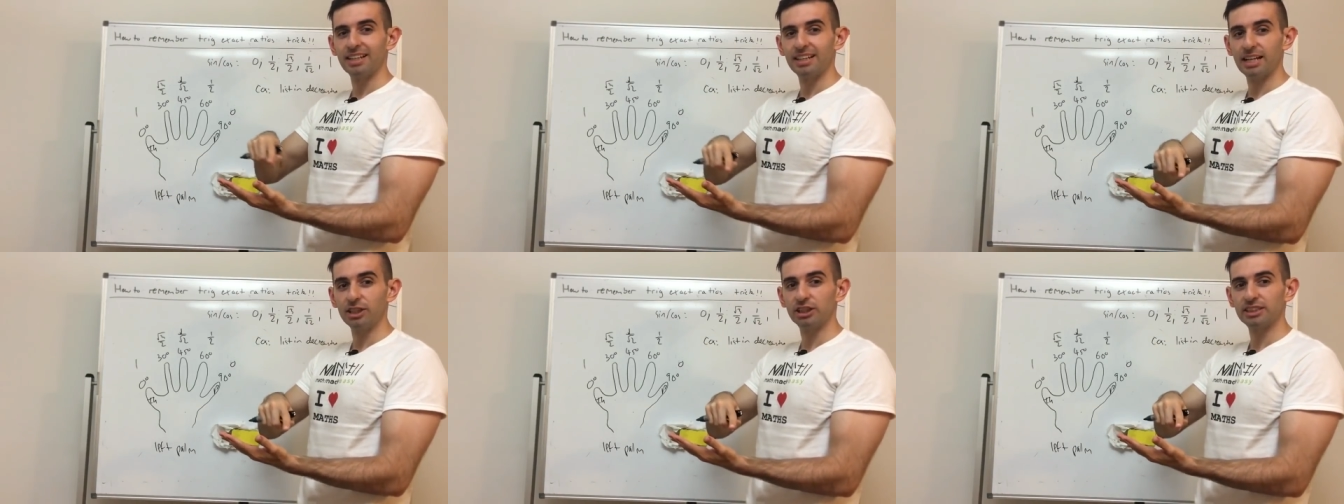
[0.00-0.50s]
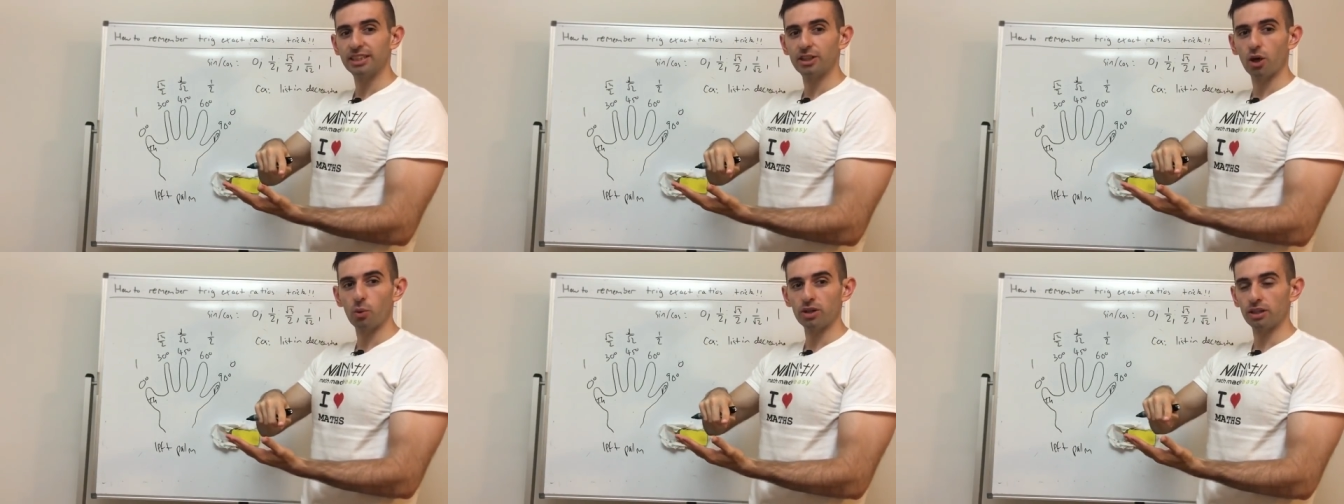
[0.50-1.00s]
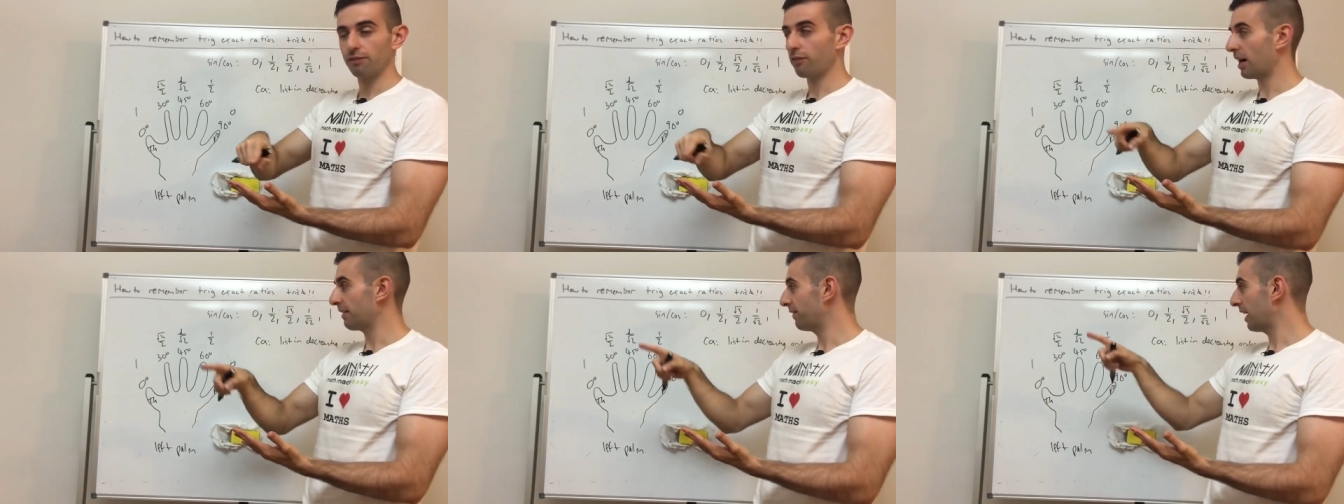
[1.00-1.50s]
Then you just need to know what are the
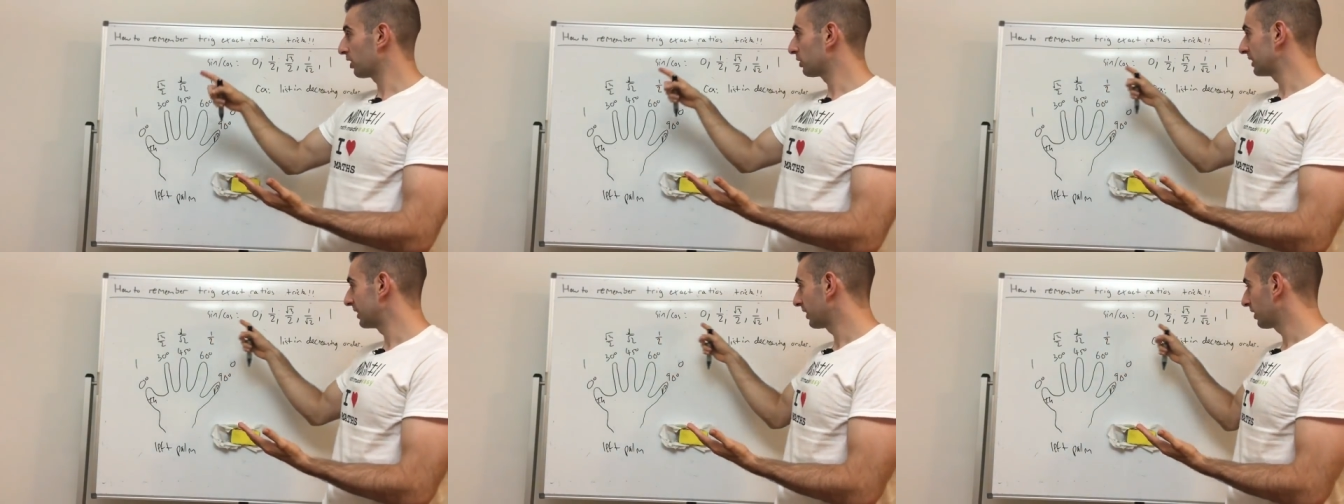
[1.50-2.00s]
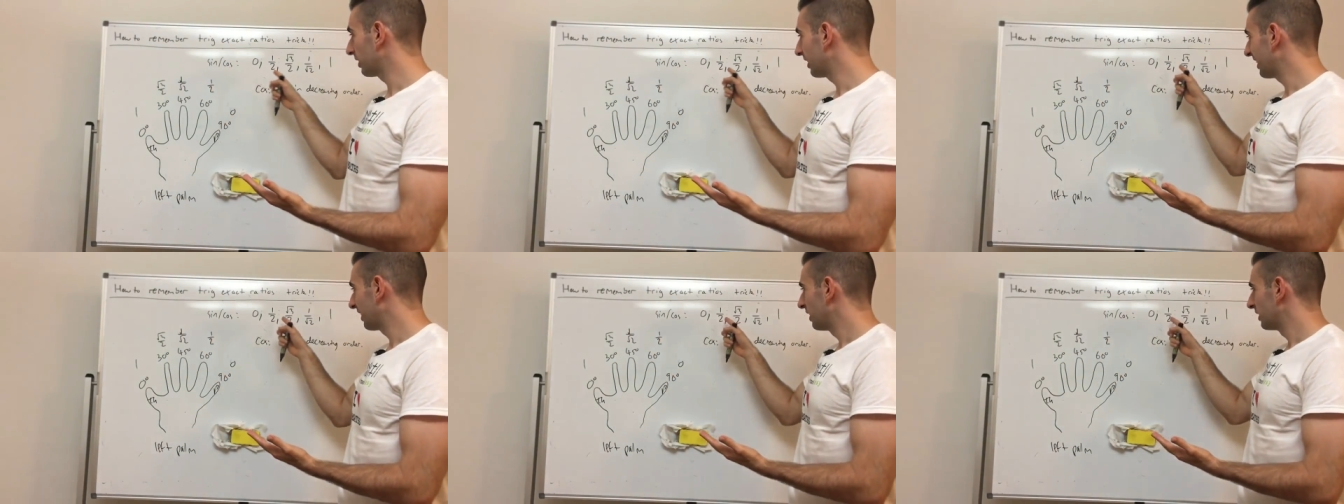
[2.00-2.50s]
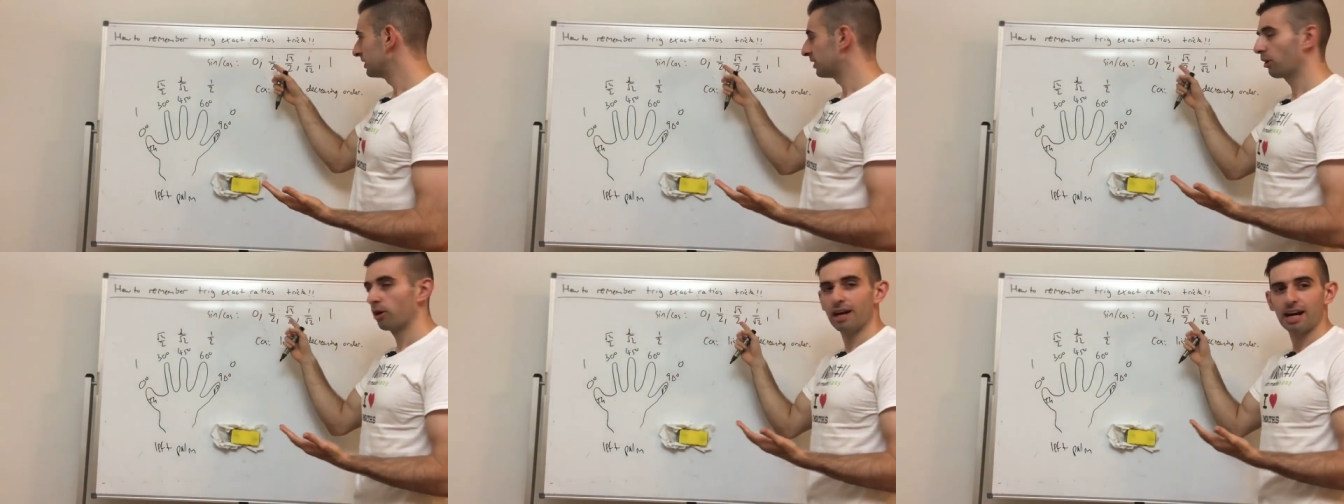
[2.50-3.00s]
5 values in
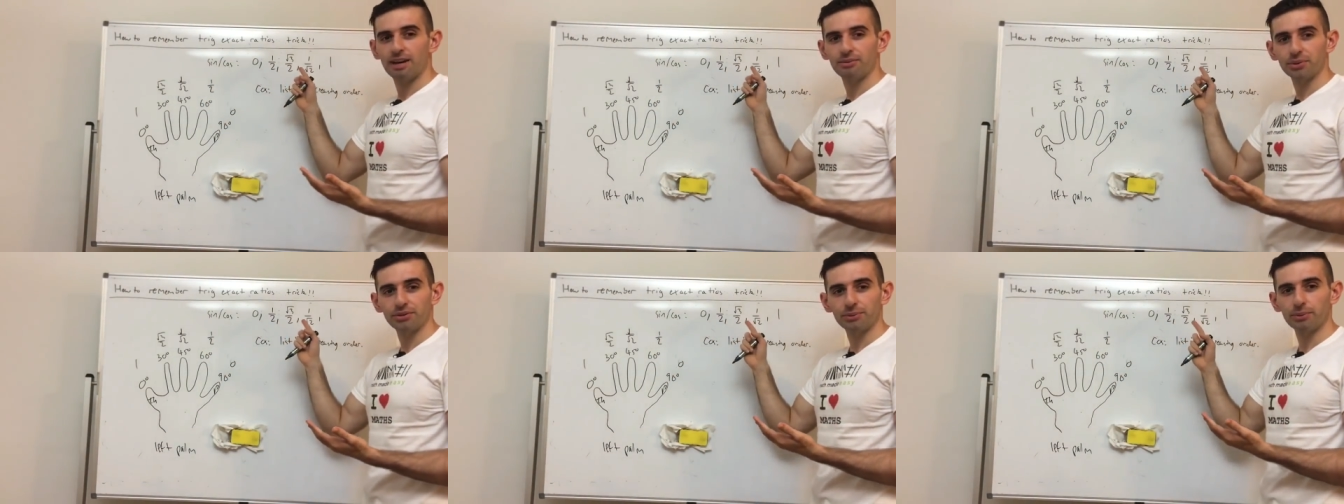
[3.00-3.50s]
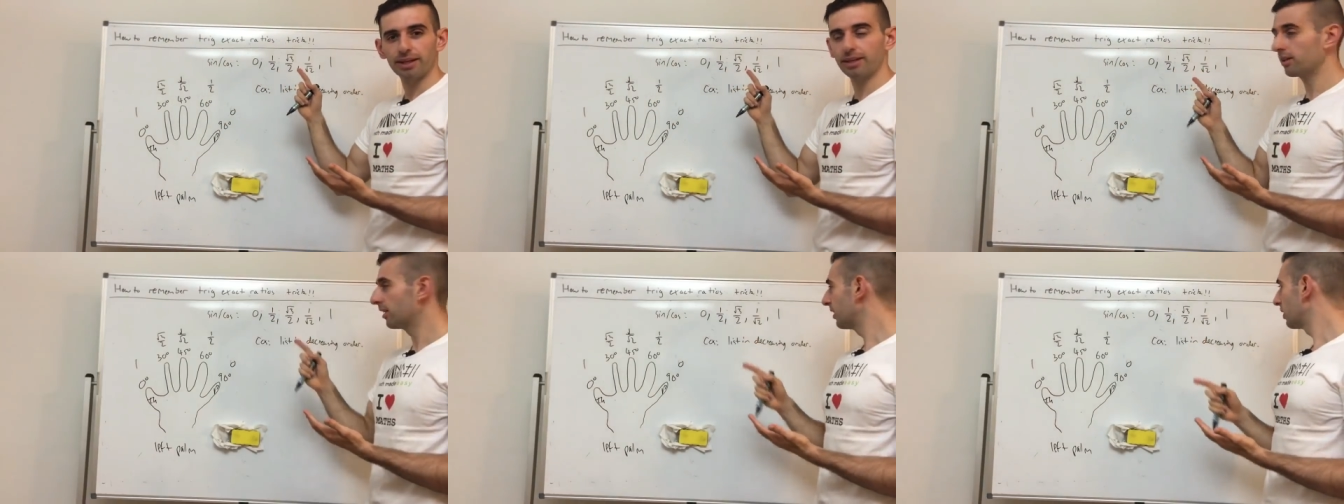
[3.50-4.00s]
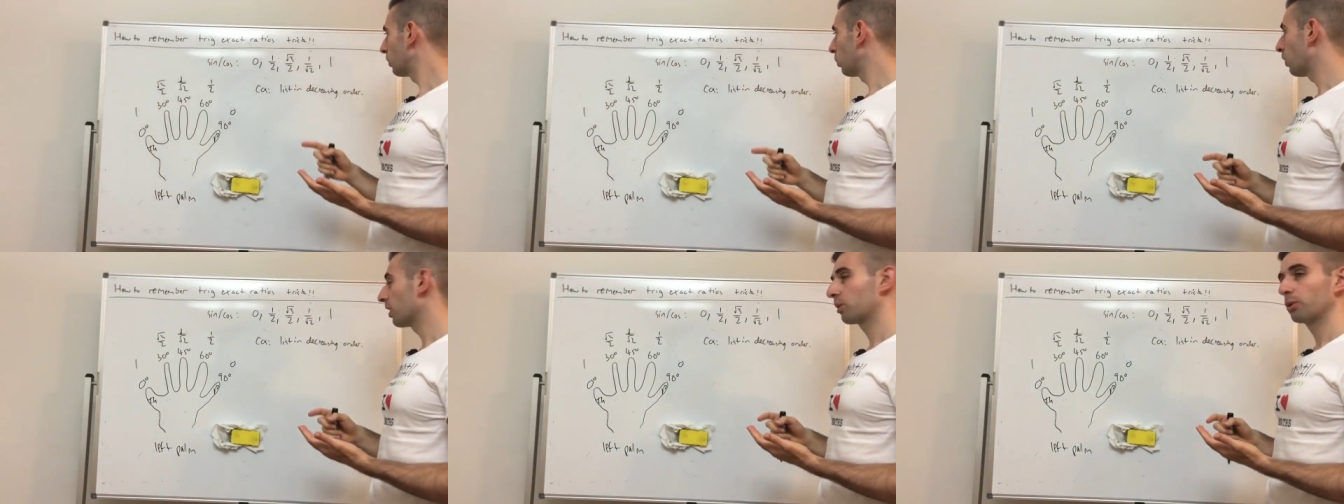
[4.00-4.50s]
0, half, root 3,
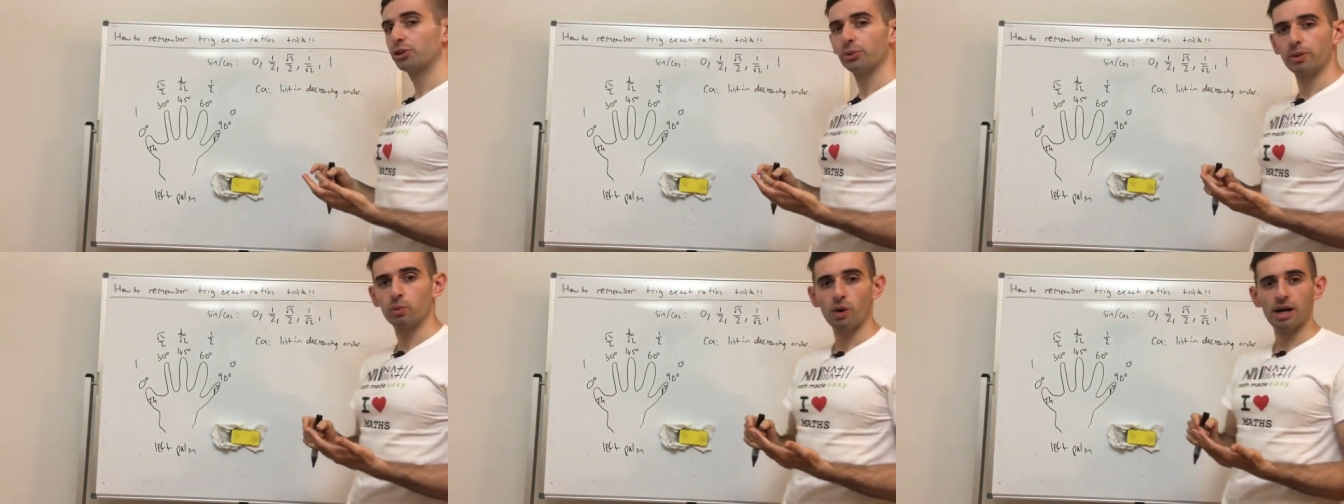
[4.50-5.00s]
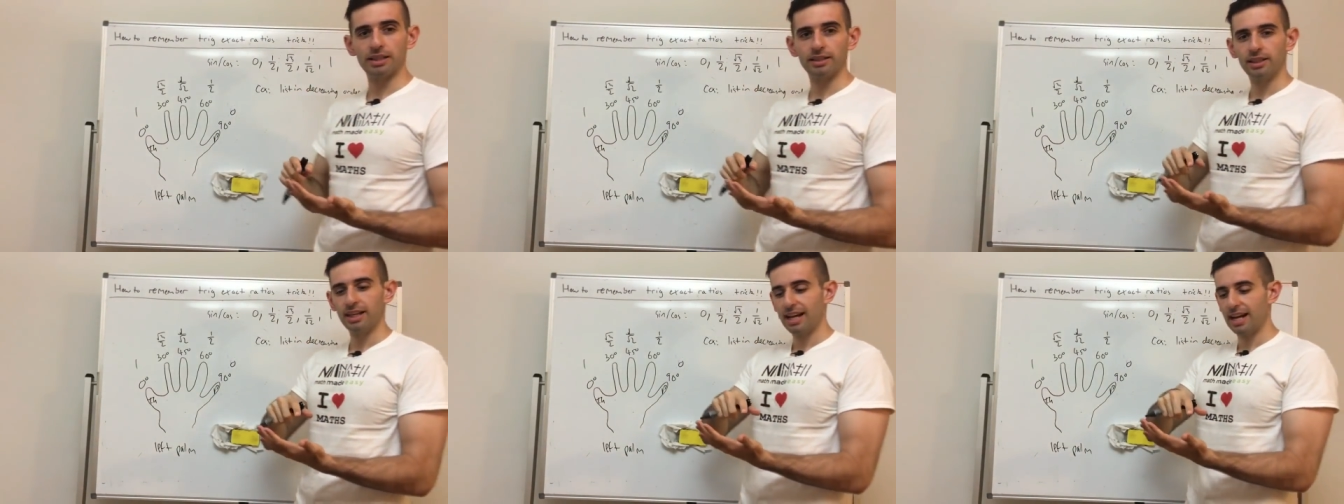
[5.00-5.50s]
1 on root 2, and 1.